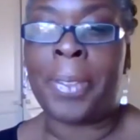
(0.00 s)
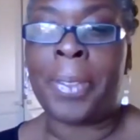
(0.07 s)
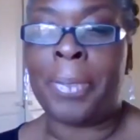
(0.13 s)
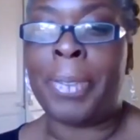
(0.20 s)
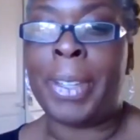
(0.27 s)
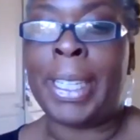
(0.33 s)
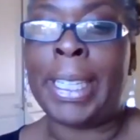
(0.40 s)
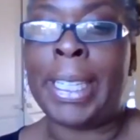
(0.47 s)

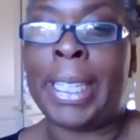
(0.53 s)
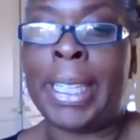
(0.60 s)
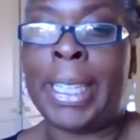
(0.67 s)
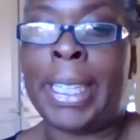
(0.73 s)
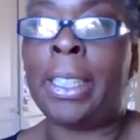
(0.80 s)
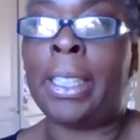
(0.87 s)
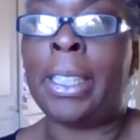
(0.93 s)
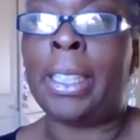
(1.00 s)
faith and
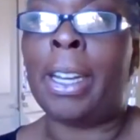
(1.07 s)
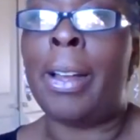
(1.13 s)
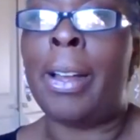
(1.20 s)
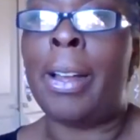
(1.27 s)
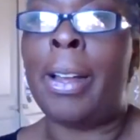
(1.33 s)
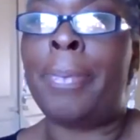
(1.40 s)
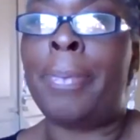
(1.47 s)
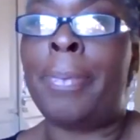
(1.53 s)
religion,
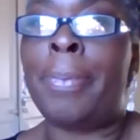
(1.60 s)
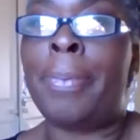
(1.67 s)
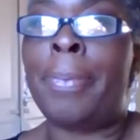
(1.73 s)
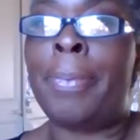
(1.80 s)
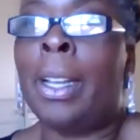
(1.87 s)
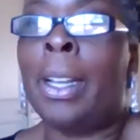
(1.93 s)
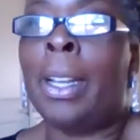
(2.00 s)
um,